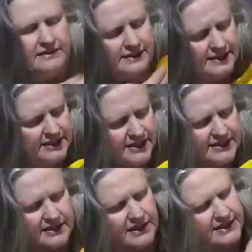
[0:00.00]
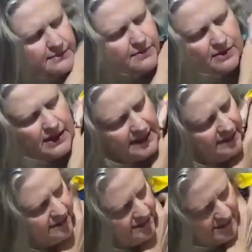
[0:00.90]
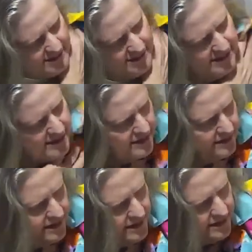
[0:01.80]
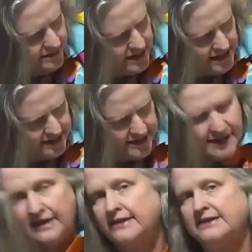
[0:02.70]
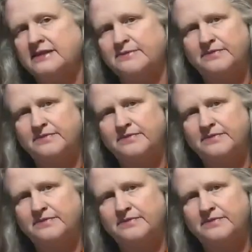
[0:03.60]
and they're just nice, bright, you know, kids' colours.